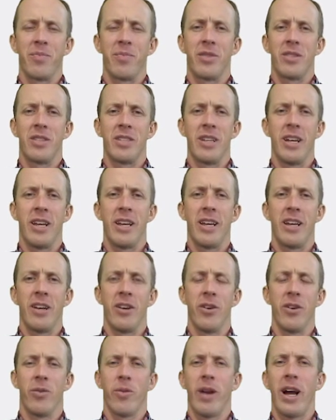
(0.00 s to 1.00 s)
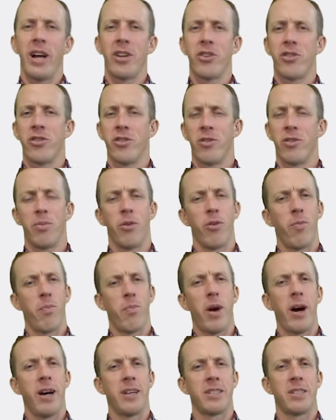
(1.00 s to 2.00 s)
stay irrational, both
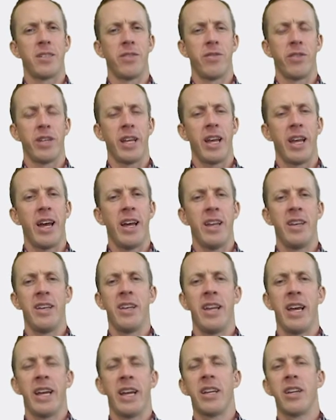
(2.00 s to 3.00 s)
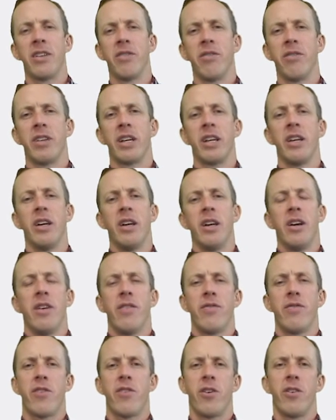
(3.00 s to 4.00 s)
positively and negatively,
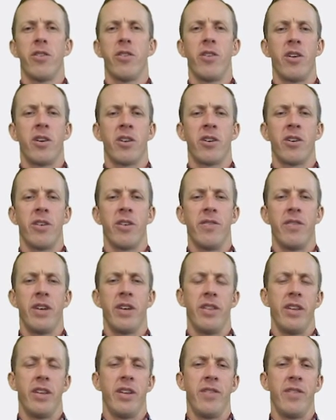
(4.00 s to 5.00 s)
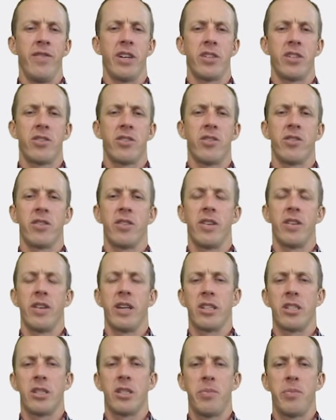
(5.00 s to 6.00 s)
far longer than investors
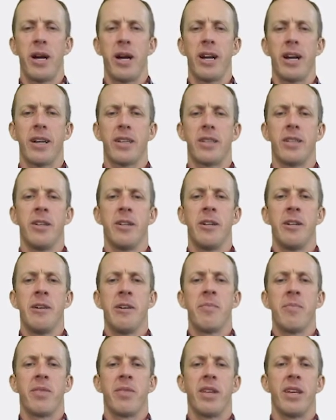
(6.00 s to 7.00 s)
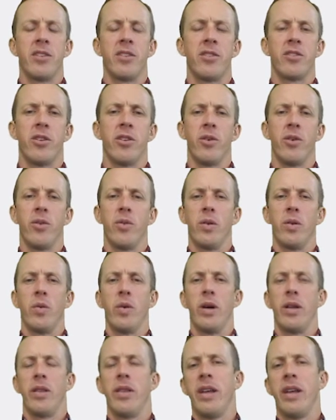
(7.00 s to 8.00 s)
expect. And so
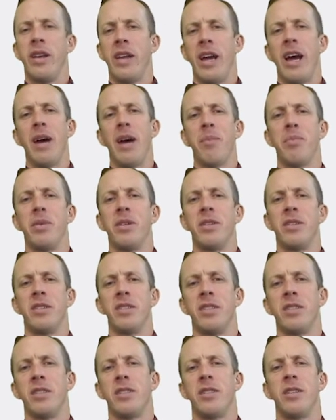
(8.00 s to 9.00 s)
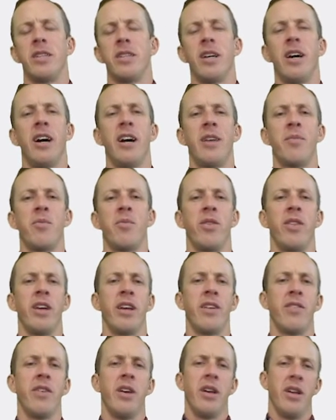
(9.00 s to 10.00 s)
what then happens is the time when
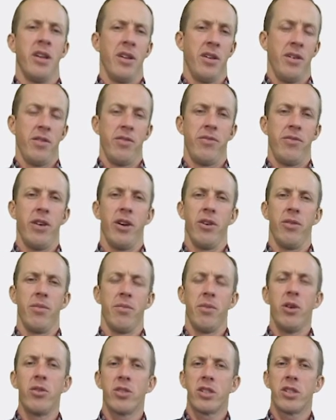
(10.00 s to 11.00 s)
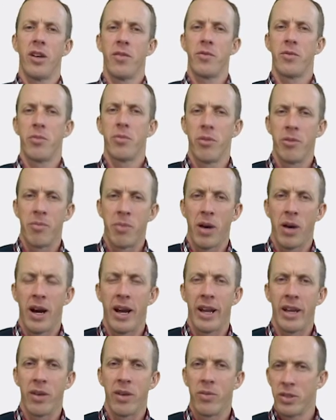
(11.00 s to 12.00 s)
they felt most comfortable in
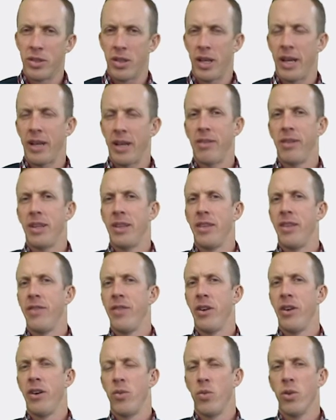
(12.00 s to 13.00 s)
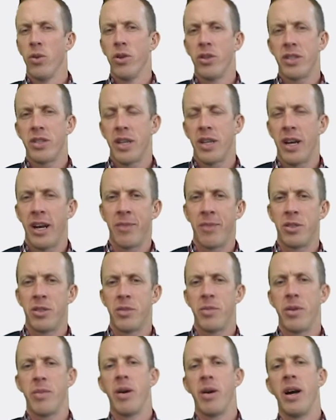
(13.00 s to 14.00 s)
buying was likely the very worst time
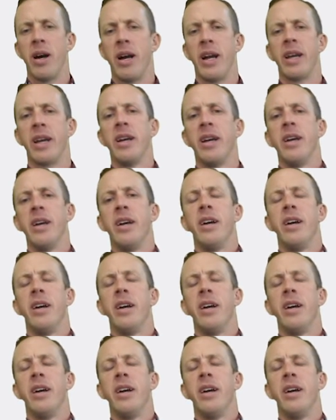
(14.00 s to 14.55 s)
to be buying.